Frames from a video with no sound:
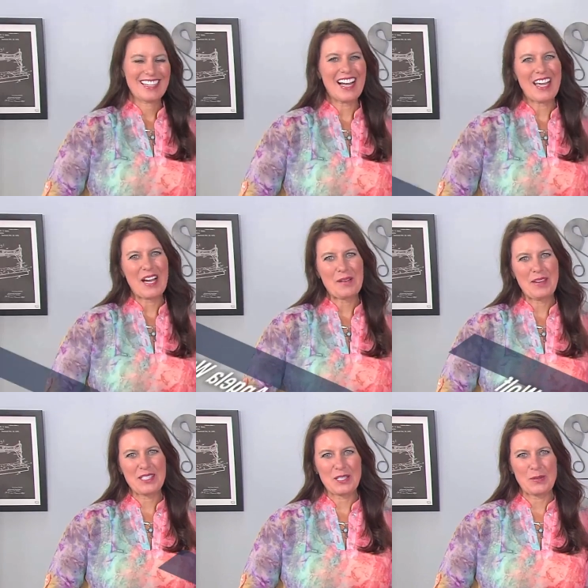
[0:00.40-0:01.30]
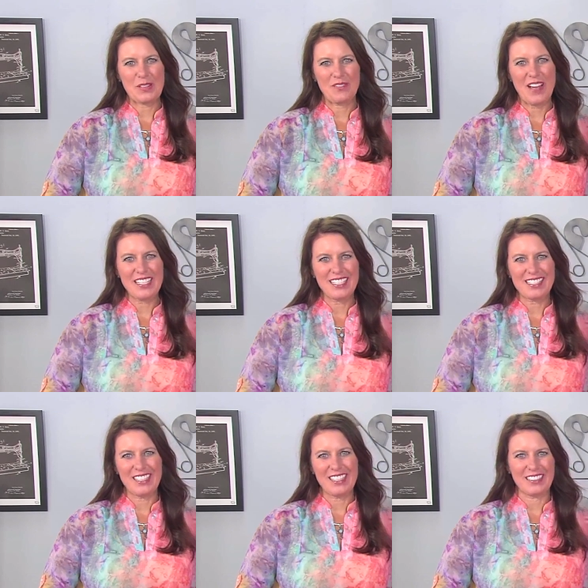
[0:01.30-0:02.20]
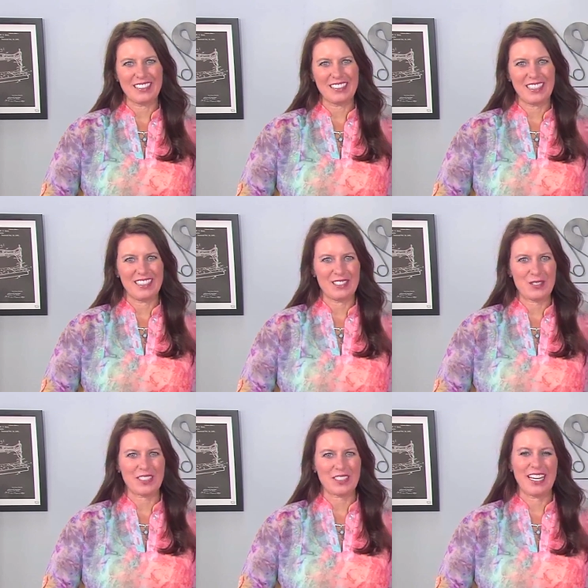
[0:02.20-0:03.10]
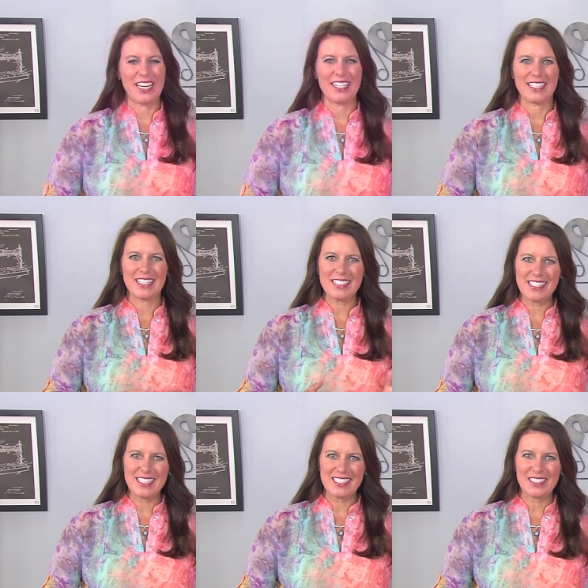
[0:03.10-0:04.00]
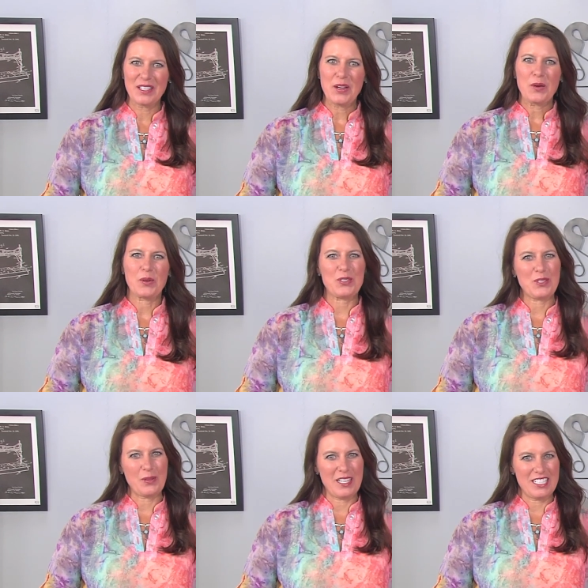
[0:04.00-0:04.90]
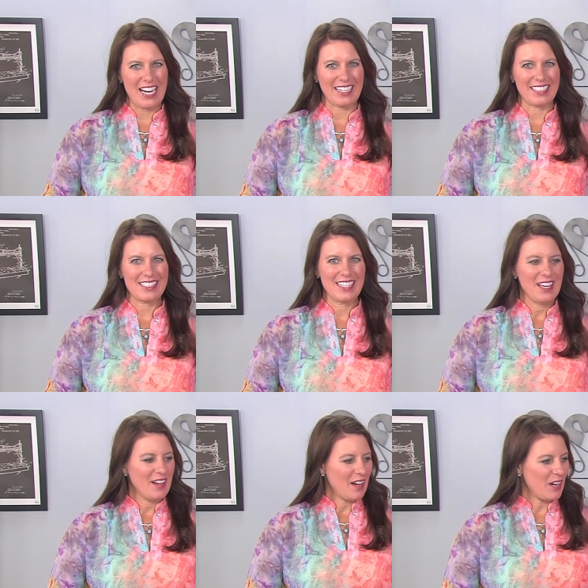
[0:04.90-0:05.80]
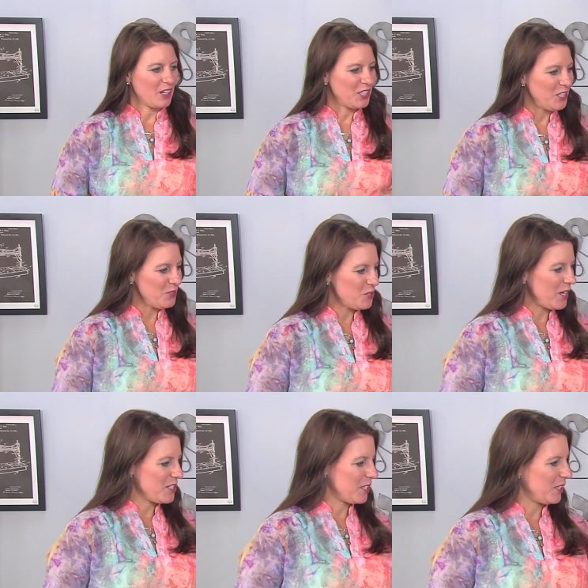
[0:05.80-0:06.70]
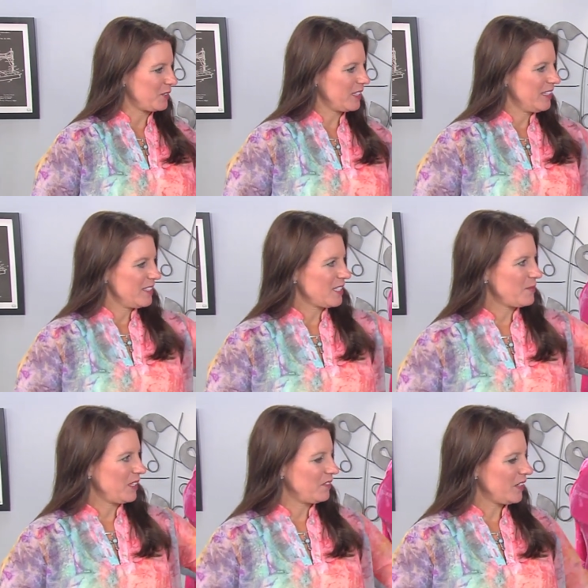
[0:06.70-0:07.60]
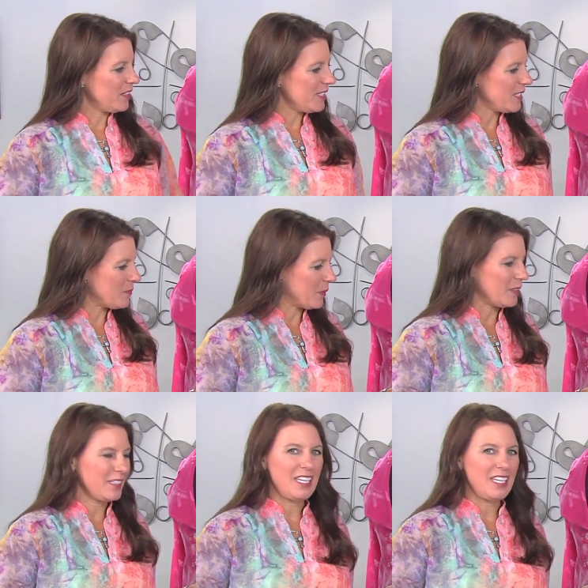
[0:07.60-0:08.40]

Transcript: Hi, I'm Angela, fashion designer and online instructor, and in this season, we're sewing jackets. A cute trench coat, something very simple,